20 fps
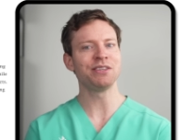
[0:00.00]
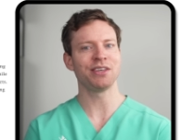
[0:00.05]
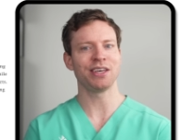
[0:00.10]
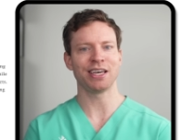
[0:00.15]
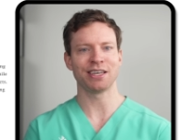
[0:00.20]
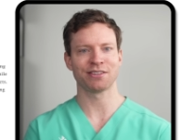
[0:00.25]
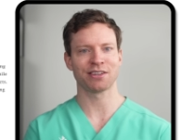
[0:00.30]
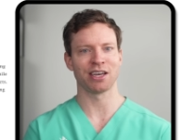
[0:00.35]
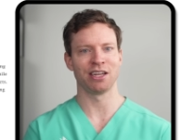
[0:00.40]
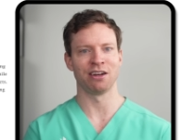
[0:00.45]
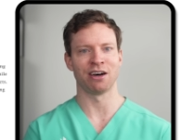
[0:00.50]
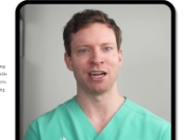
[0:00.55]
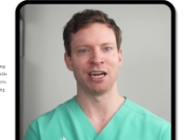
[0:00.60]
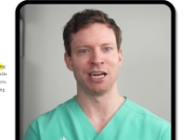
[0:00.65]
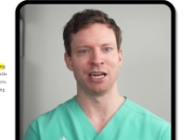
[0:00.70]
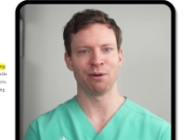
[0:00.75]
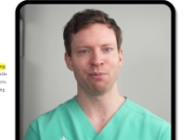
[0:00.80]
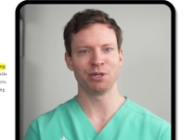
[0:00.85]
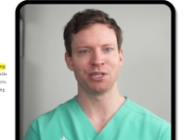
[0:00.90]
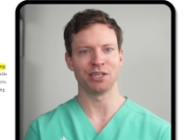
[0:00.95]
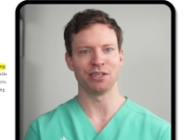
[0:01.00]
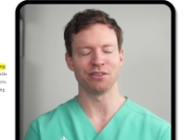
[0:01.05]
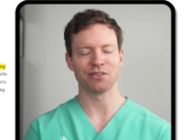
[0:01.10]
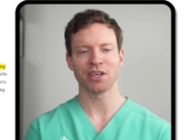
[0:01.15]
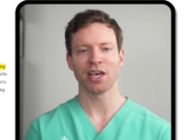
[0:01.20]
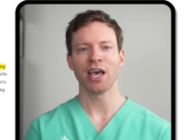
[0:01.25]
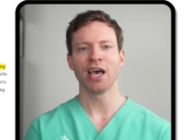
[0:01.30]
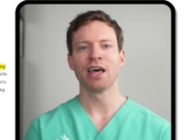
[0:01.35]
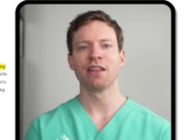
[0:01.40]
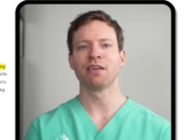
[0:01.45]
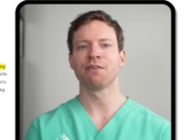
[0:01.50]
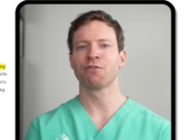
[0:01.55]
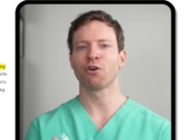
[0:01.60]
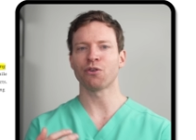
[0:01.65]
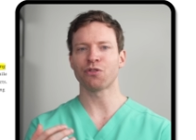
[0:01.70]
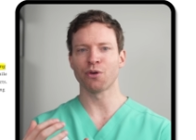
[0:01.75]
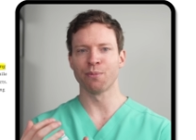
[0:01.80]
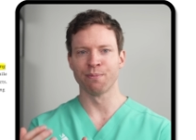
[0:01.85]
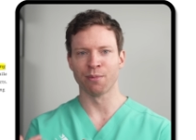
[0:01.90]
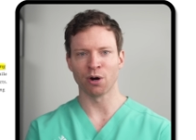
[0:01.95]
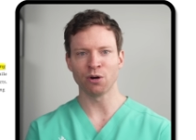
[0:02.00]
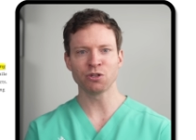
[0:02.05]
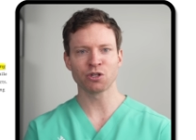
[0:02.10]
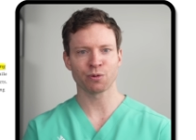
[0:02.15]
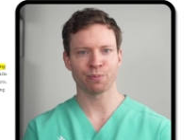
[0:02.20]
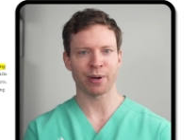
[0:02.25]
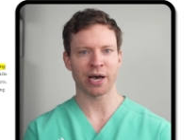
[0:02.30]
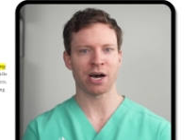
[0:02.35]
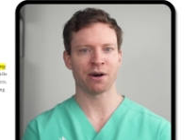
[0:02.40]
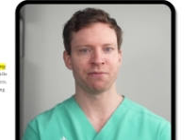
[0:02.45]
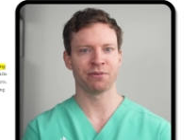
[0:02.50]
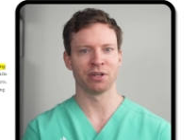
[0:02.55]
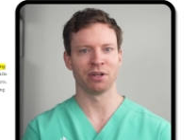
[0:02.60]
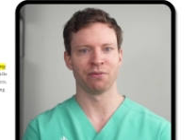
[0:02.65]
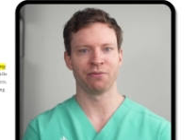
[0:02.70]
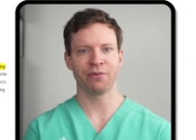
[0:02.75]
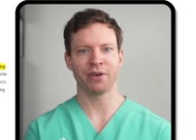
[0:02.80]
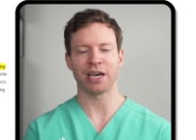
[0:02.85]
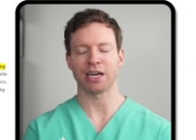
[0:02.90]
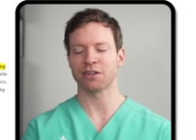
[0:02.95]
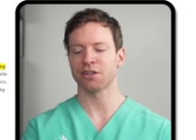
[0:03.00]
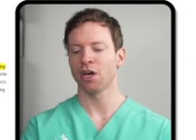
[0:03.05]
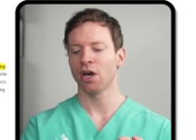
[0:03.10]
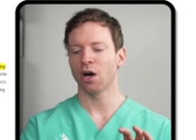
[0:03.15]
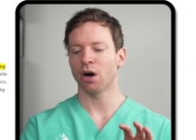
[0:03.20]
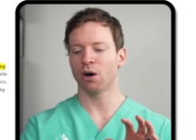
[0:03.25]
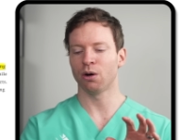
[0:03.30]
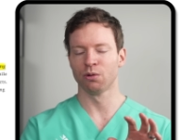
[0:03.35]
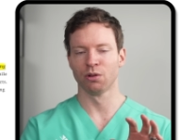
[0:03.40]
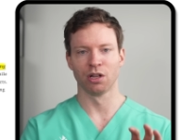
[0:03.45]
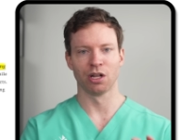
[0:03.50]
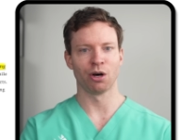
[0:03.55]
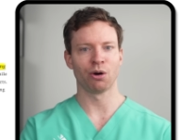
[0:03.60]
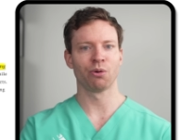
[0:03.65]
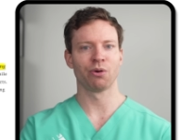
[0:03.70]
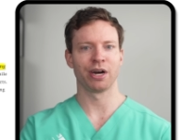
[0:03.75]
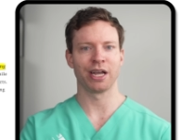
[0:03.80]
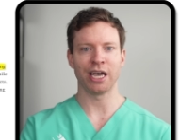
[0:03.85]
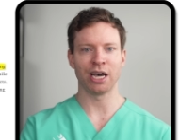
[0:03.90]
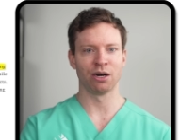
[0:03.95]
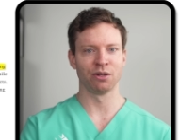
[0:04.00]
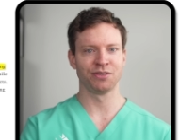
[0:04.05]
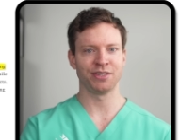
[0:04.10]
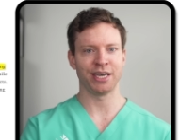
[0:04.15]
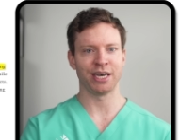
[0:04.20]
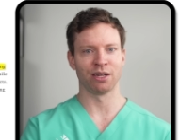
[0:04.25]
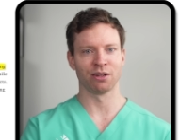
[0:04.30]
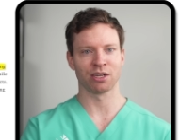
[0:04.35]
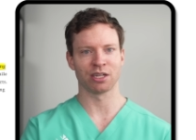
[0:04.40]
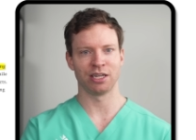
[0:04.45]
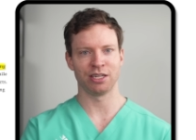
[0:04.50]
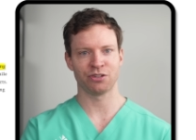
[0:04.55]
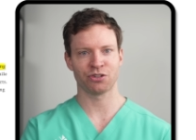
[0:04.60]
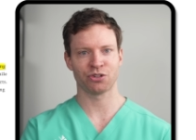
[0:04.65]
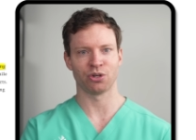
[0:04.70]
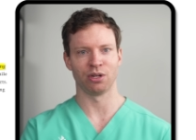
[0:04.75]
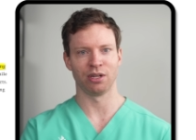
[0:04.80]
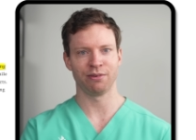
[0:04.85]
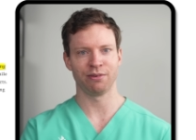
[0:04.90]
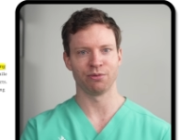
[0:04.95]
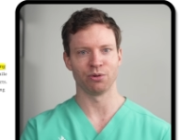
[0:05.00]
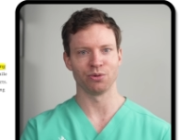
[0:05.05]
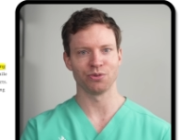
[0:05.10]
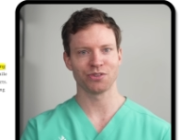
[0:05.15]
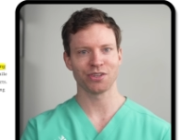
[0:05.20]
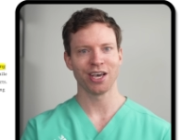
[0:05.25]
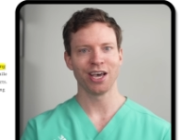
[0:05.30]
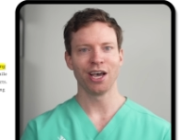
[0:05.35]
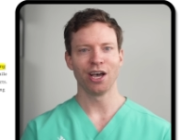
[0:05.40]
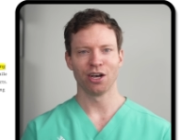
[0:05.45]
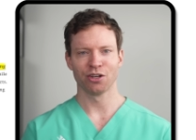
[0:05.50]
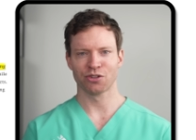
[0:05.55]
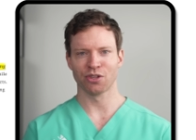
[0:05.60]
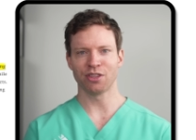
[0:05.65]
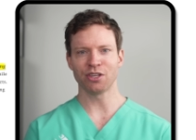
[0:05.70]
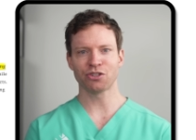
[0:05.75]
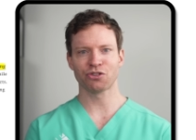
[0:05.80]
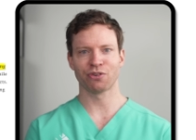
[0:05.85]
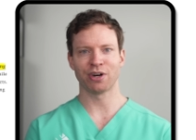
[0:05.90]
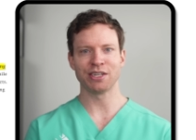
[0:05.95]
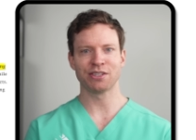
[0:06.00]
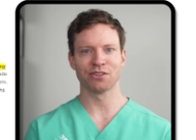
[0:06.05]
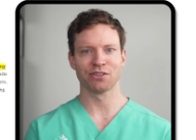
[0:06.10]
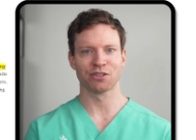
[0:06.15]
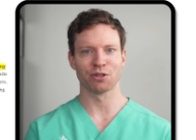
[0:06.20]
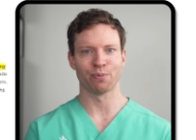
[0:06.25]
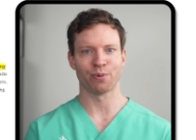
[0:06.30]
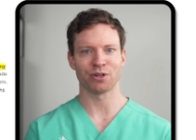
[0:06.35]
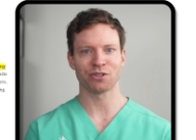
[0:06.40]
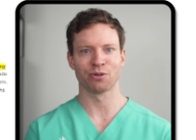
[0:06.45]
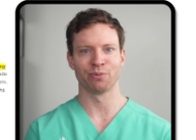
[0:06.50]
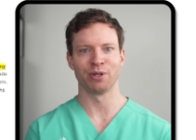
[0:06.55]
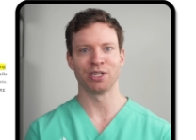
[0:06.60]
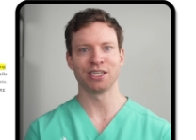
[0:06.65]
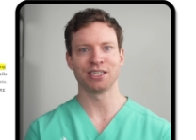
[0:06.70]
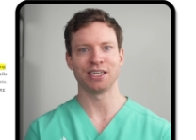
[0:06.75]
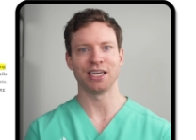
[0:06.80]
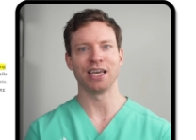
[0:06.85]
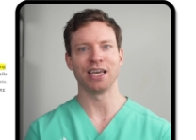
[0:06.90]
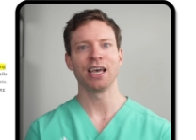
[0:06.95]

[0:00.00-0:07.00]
C S K nine inhibitors, they've got the most powerful effect on lowering L D L cholesterol levels. So this raises the possibility